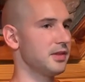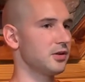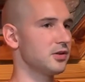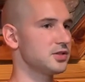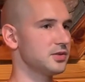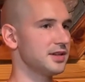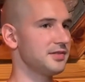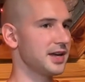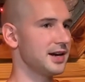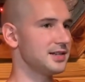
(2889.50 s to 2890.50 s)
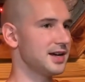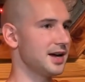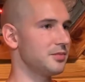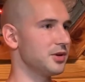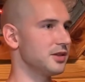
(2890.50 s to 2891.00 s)
they're also living at a
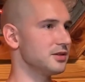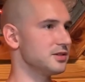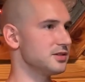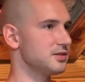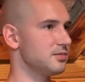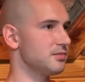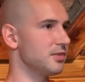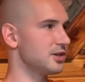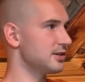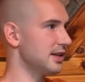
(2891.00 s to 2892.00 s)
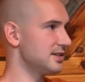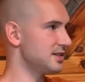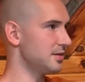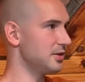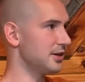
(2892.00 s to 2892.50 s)
time when there's much less
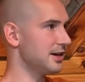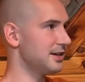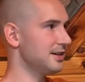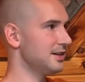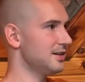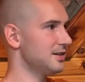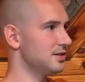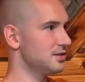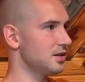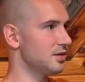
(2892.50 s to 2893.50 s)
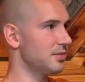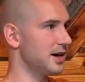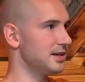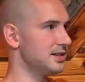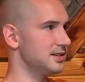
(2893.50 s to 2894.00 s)
stimuli. So their
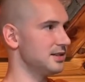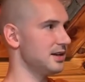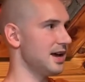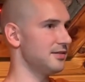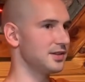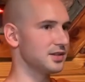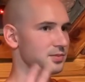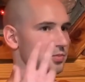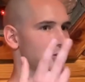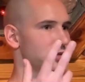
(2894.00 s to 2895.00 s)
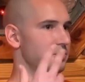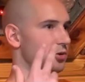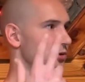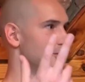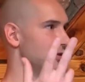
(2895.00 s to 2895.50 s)
mind isn't having this
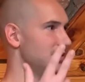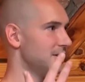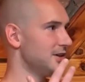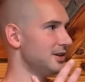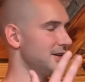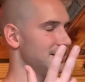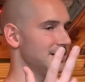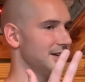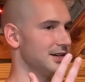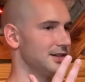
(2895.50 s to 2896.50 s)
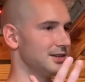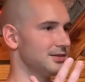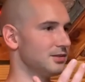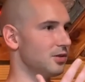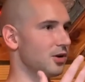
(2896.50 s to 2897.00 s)
push-pull
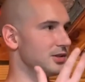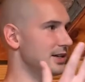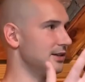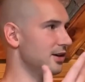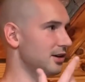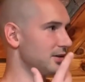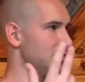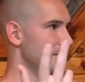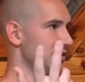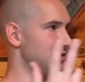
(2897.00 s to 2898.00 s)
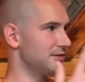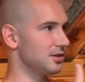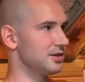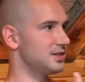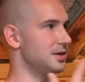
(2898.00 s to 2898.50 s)
all day long with
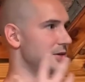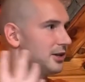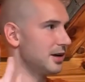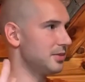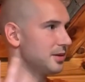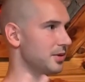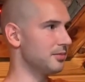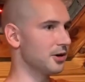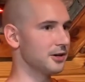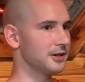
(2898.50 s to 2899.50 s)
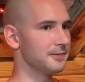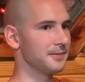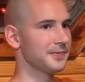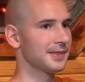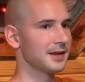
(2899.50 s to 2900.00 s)
different stimuli being bombarded.
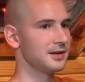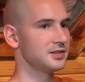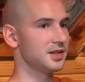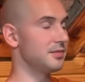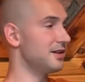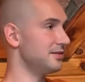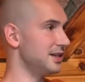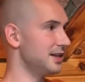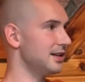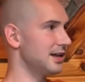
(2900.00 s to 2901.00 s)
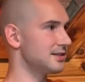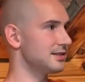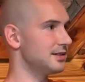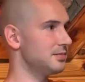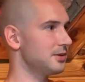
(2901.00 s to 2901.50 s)
So they may have needed less
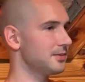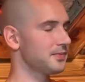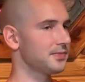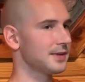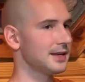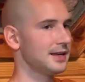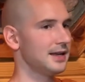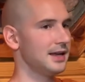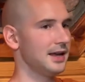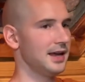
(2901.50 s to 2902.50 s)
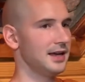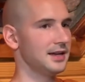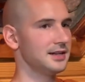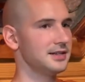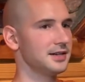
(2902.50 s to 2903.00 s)
sleep.
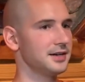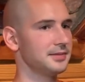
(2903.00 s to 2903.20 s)
And